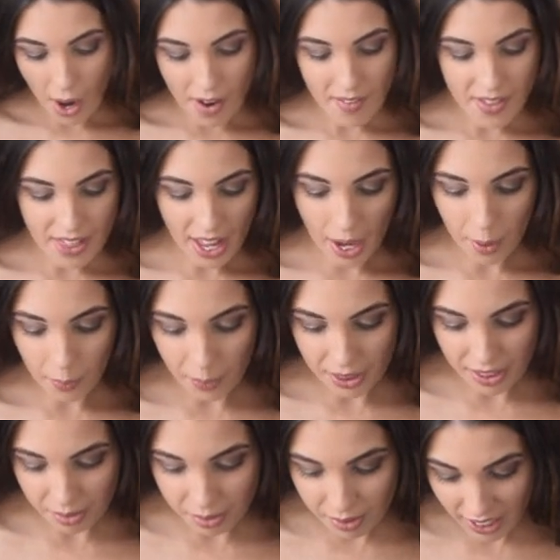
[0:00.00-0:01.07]
wearing that with
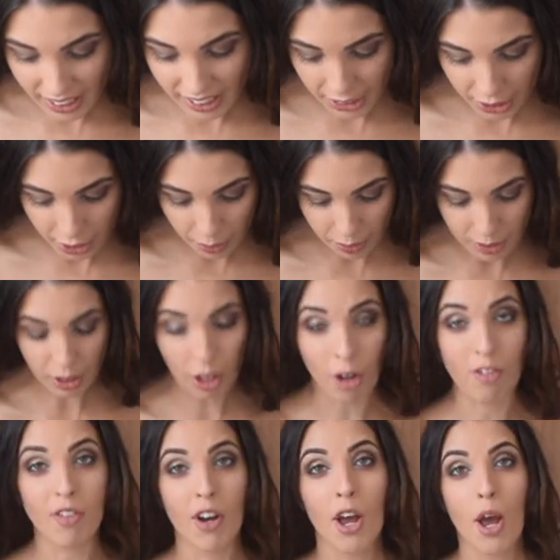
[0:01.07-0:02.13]
the really cute sort
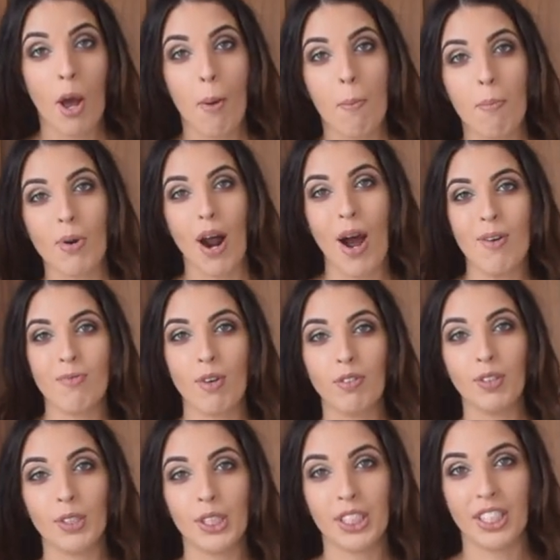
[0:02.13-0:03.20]
of brown
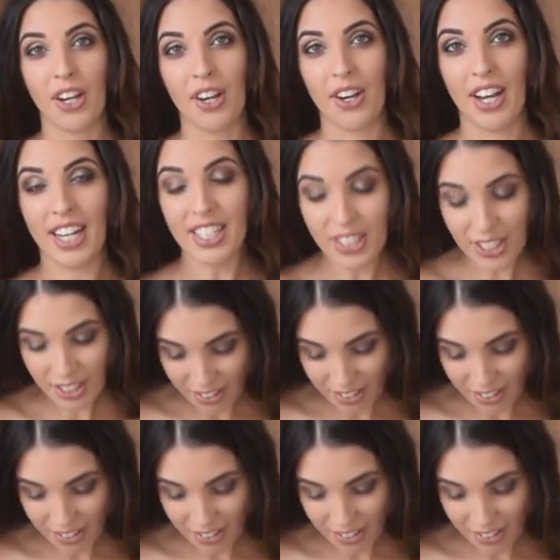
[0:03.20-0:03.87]
ruffle skirt.